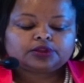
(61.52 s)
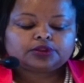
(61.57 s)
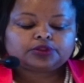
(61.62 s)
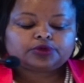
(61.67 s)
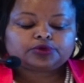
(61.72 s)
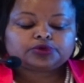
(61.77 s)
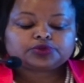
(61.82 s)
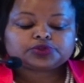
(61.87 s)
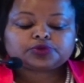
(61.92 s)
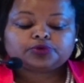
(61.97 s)

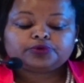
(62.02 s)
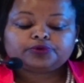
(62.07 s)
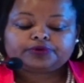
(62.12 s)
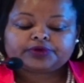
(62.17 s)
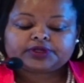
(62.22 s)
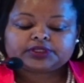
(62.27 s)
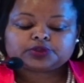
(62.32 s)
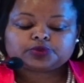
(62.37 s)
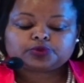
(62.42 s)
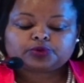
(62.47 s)
Those who
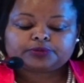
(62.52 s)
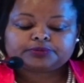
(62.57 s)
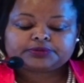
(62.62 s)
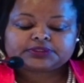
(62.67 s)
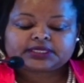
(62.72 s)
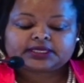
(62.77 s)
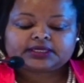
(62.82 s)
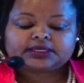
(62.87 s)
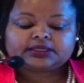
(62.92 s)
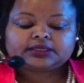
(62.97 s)
fail to
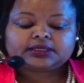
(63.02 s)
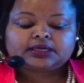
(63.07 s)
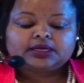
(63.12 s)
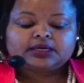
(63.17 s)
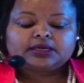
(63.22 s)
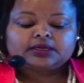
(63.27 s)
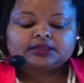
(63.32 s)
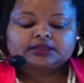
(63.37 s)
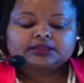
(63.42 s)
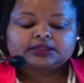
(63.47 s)
obtain
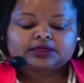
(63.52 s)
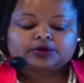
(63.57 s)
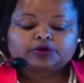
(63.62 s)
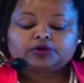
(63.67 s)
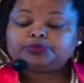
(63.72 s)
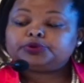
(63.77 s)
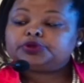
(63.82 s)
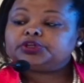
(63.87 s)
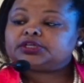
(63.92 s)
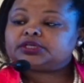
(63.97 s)
the
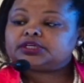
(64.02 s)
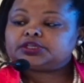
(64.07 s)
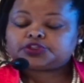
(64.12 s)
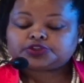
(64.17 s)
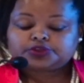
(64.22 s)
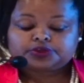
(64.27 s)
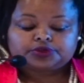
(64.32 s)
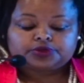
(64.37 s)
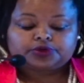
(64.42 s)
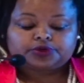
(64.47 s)

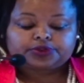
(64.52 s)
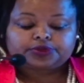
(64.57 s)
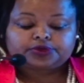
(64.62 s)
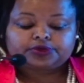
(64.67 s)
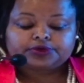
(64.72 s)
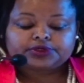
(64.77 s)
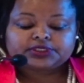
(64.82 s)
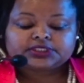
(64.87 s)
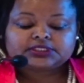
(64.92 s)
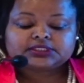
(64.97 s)
Communication
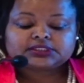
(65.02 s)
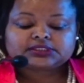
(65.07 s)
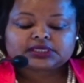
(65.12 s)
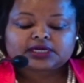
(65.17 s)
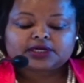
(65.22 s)
Authority's